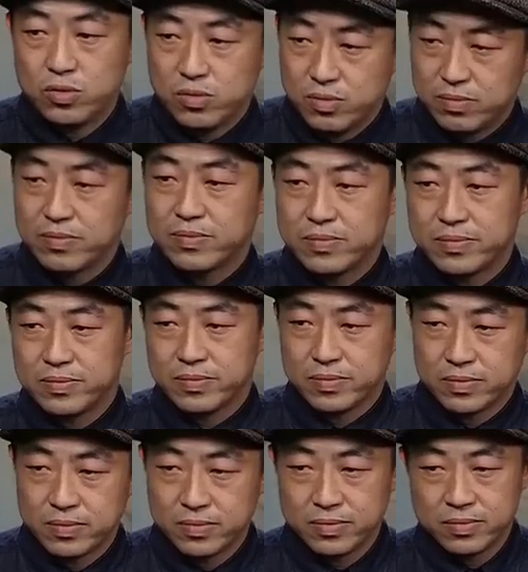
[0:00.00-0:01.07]

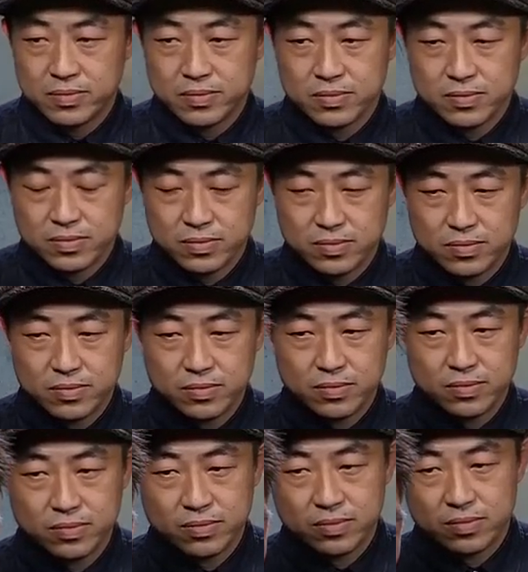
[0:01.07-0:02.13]

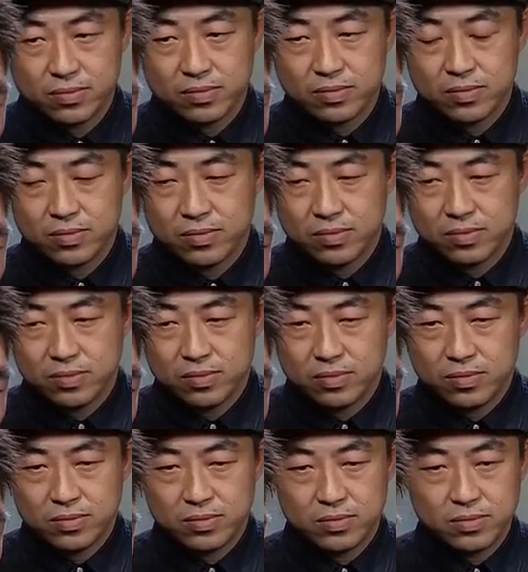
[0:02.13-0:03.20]

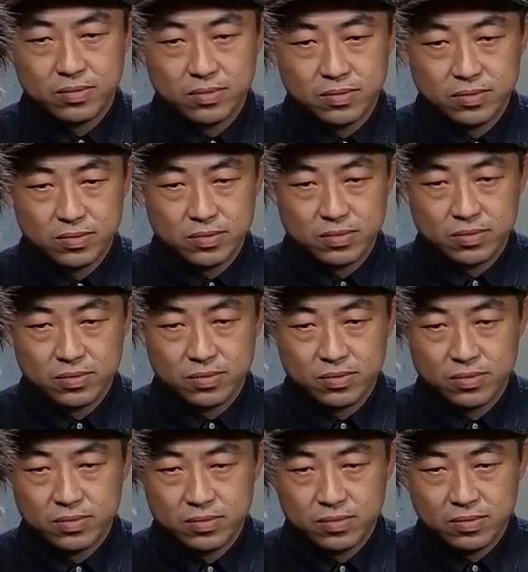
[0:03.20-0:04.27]

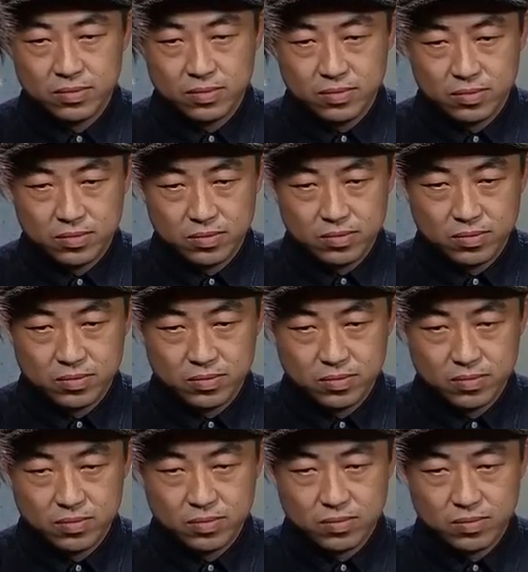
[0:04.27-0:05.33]

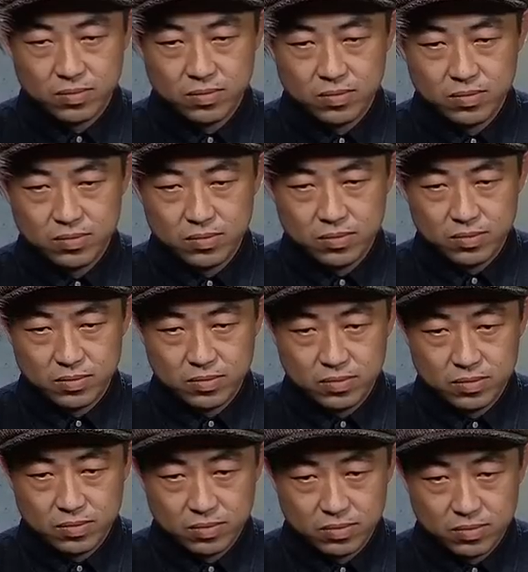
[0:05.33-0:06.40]

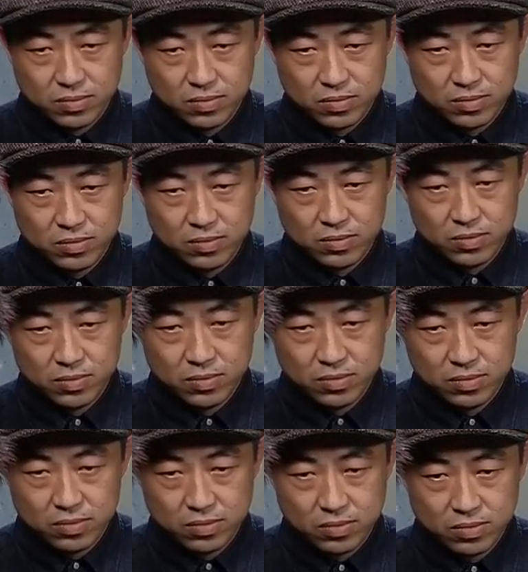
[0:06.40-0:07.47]

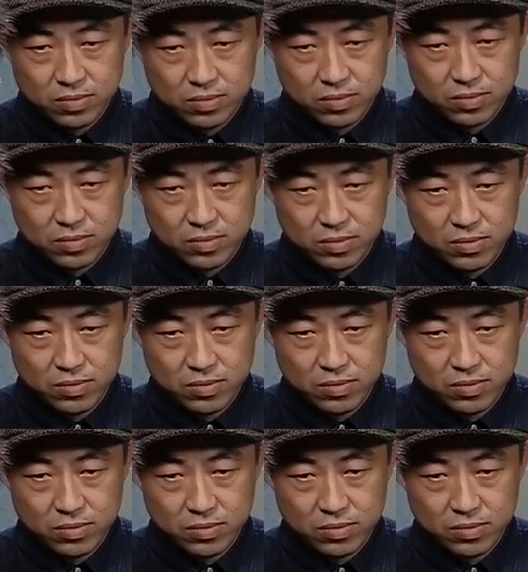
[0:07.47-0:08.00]
This person isn't speaking.